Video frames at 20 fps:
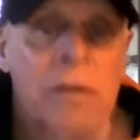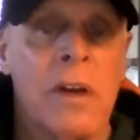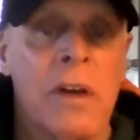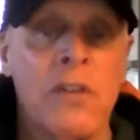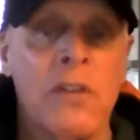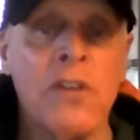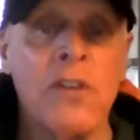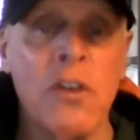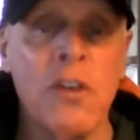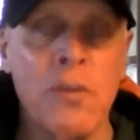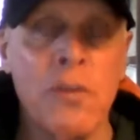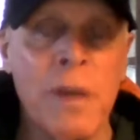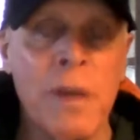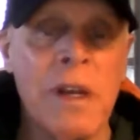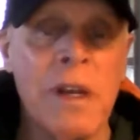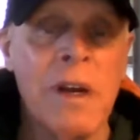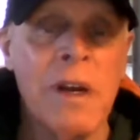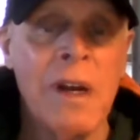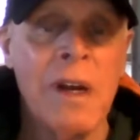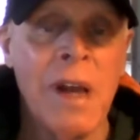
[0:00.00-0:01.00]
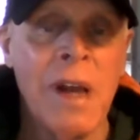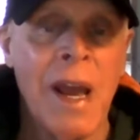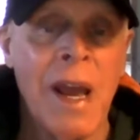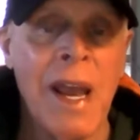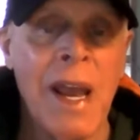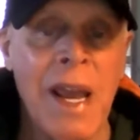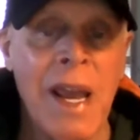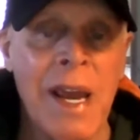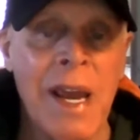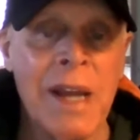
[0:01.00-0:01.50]
Excuse me.
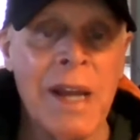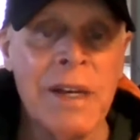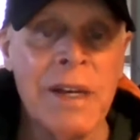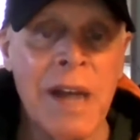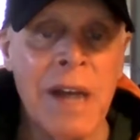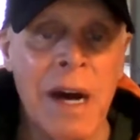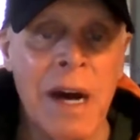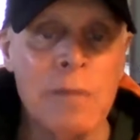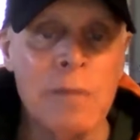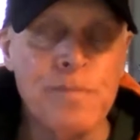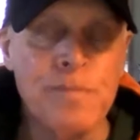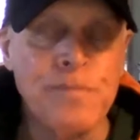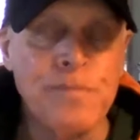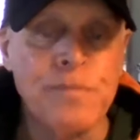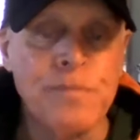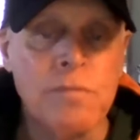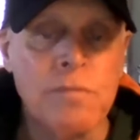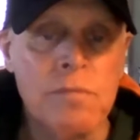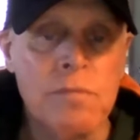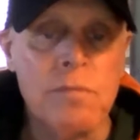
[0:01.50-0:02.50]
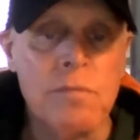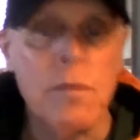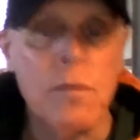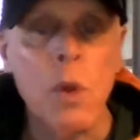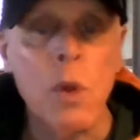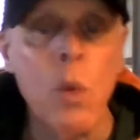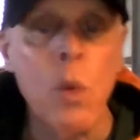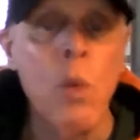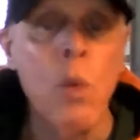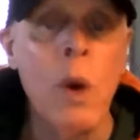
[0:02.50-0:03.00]
And
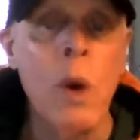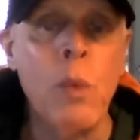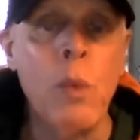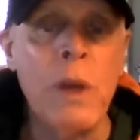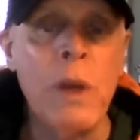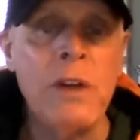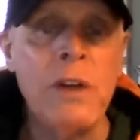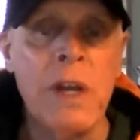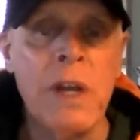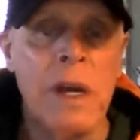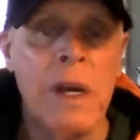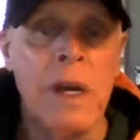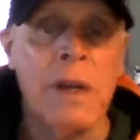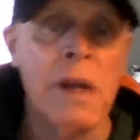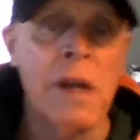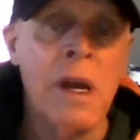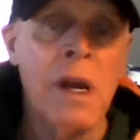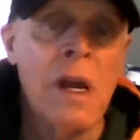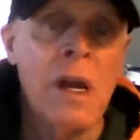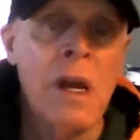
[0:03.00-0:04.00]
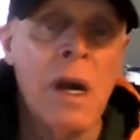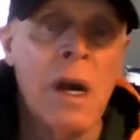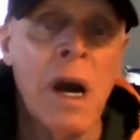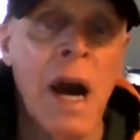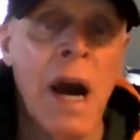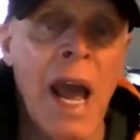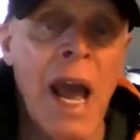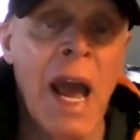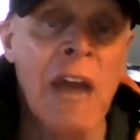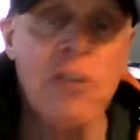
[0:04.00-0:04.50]
what we did
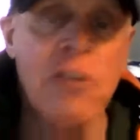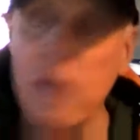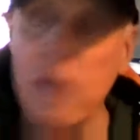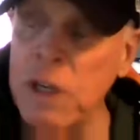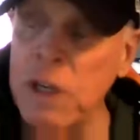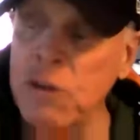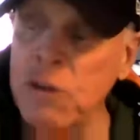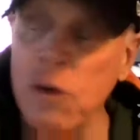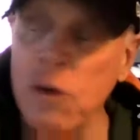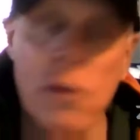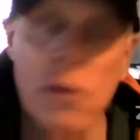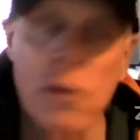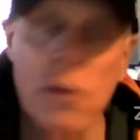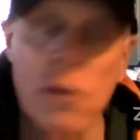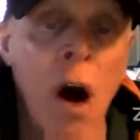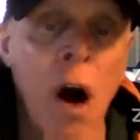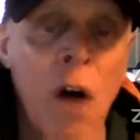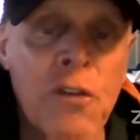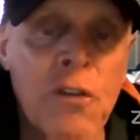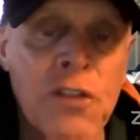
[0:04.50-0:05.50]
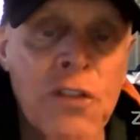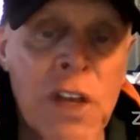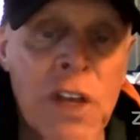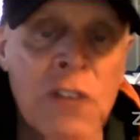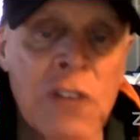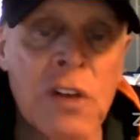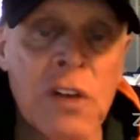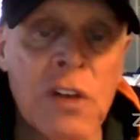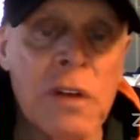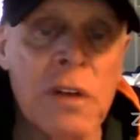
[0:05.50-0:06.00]
actually during the off
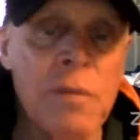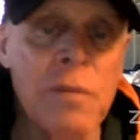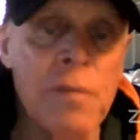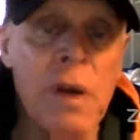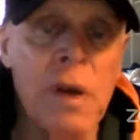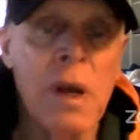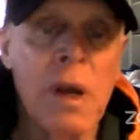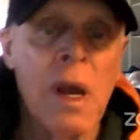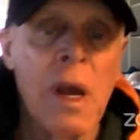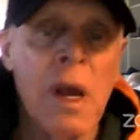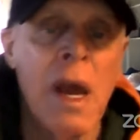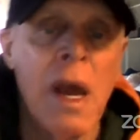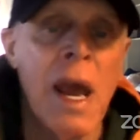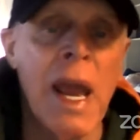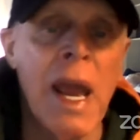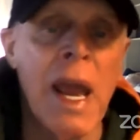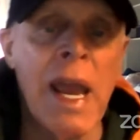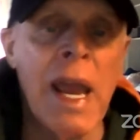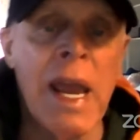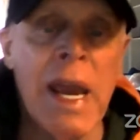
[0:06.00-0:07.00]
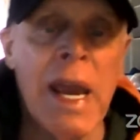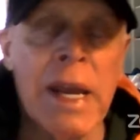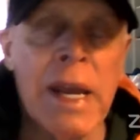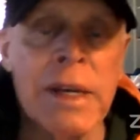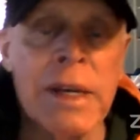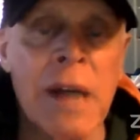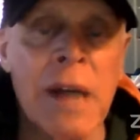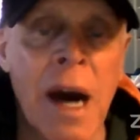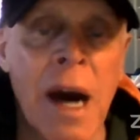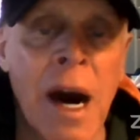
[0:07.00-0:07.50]
season, and